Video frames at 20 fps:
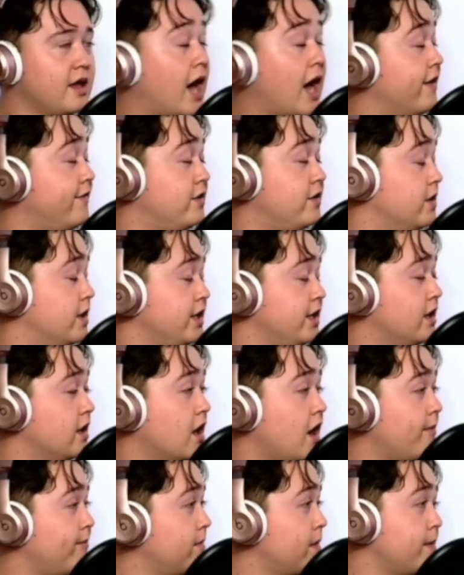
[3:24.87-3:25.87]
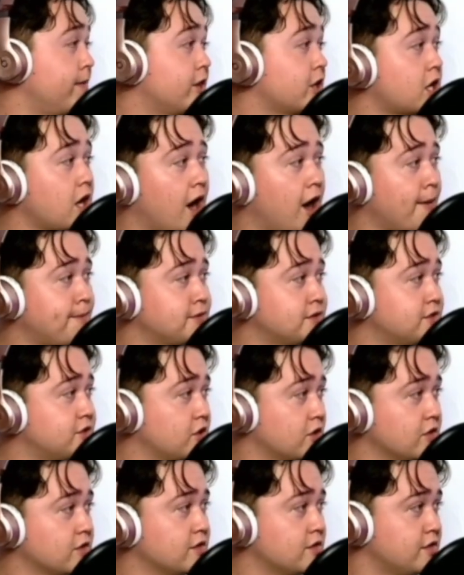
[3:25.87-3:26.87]
have no idea. Maybe the cops
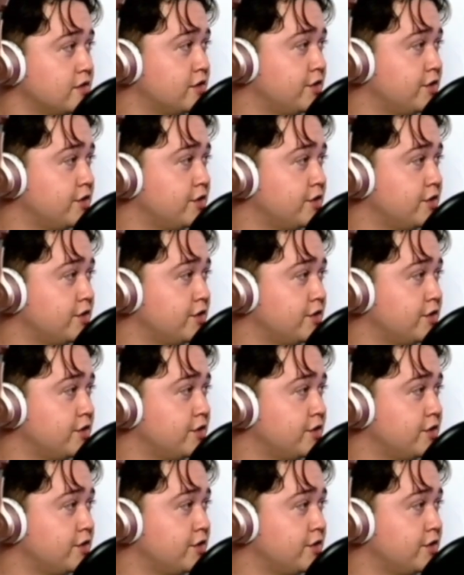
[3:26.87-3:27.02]
turned